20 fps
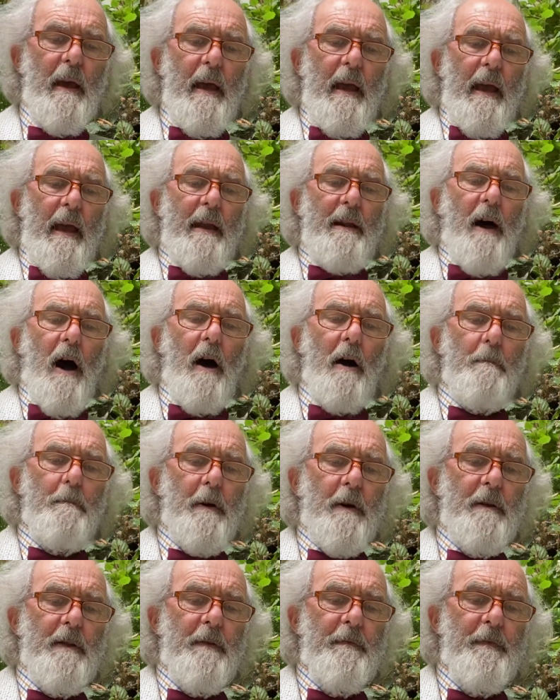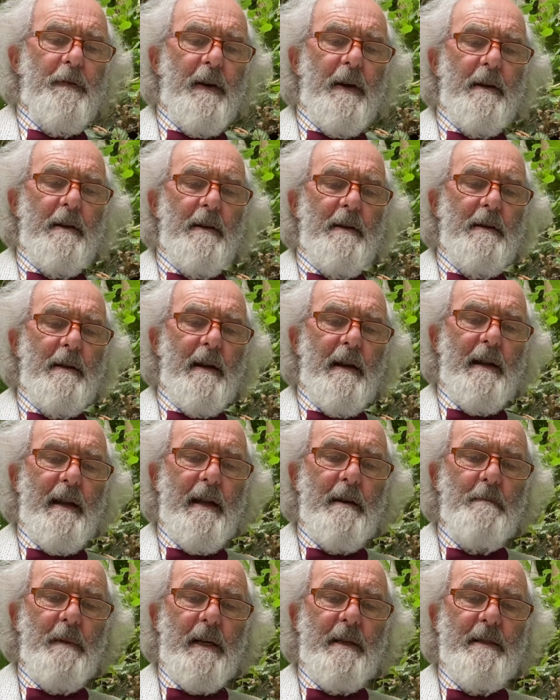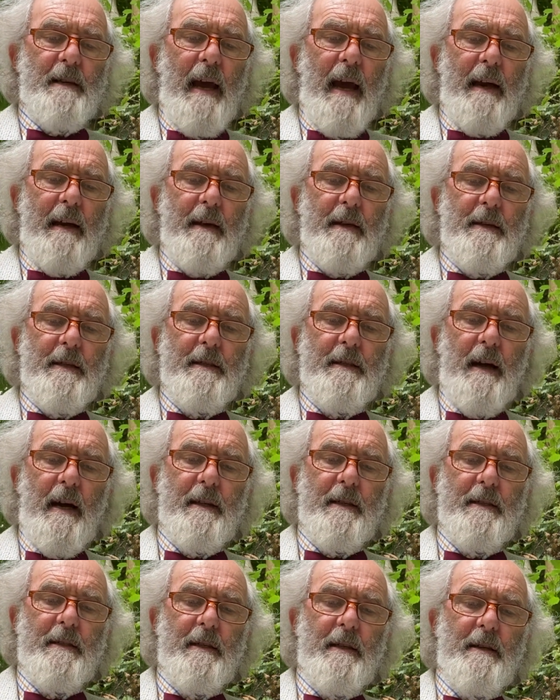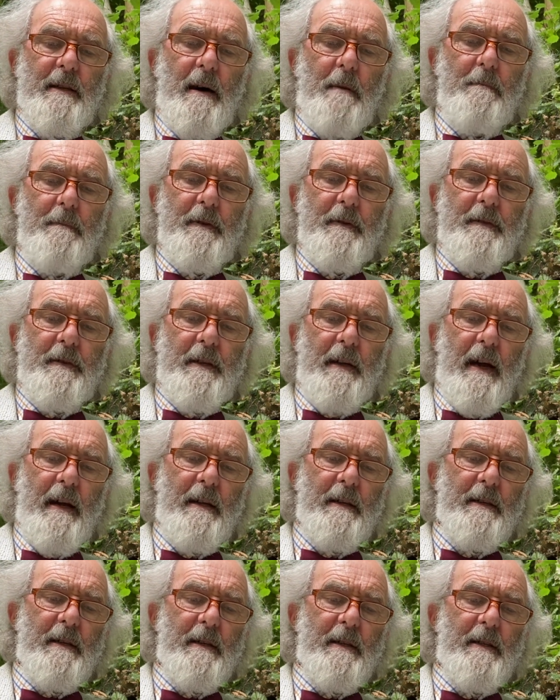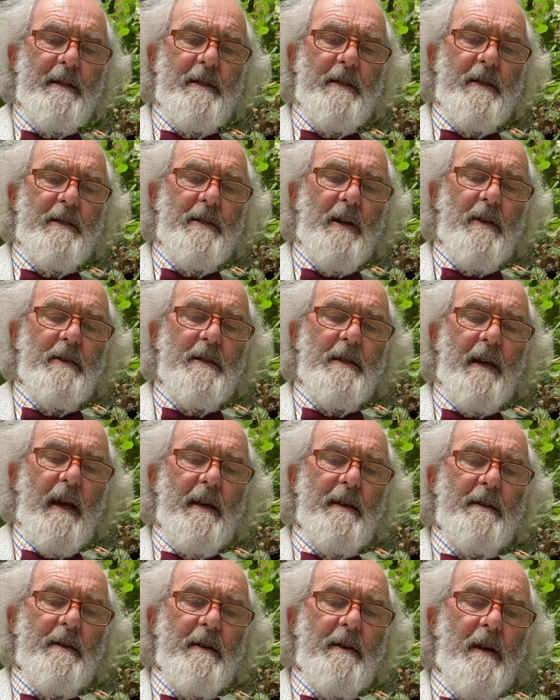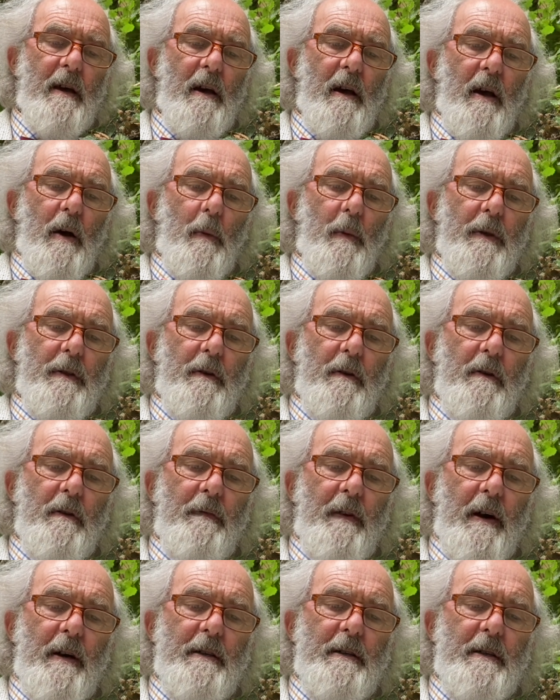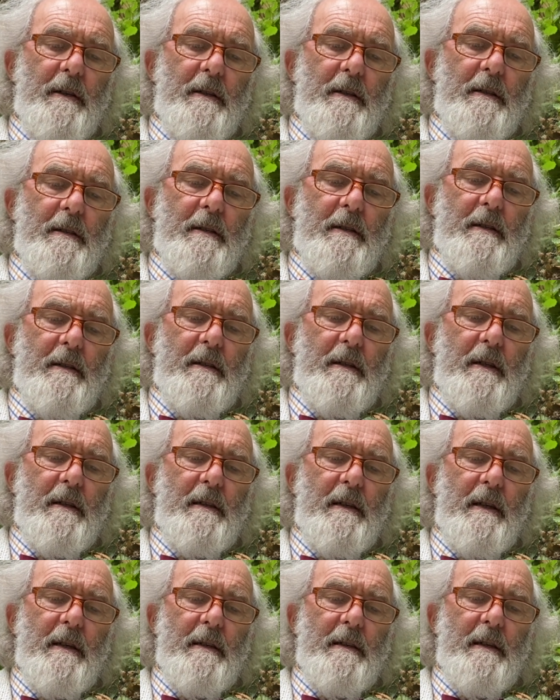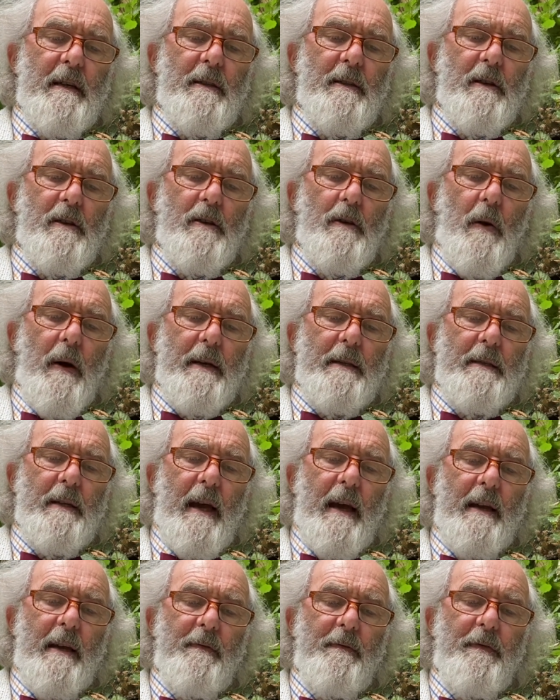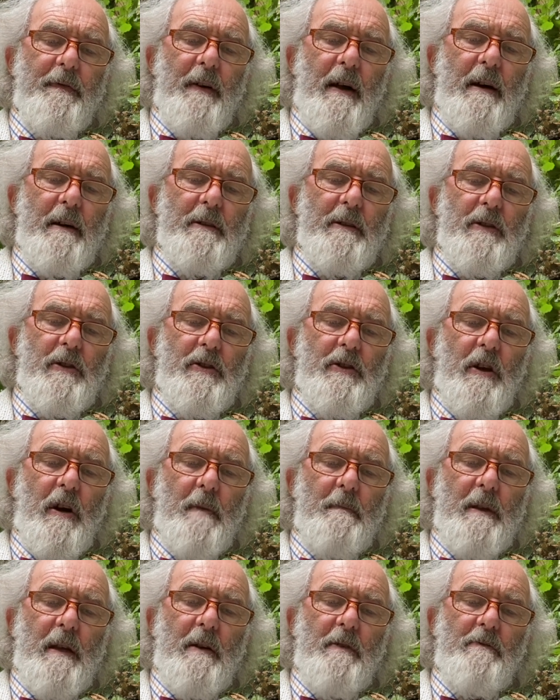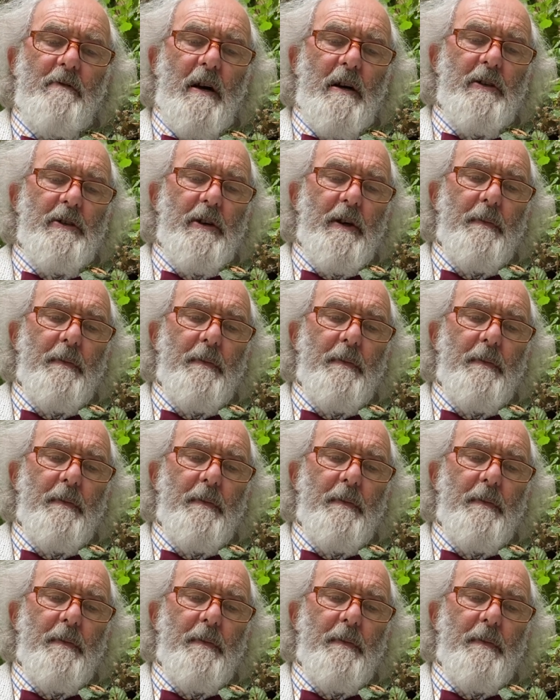In her book, The Field, Lynn McTaggart cites a number of scientists associated with universities in the USA, France, Germany, and Russia,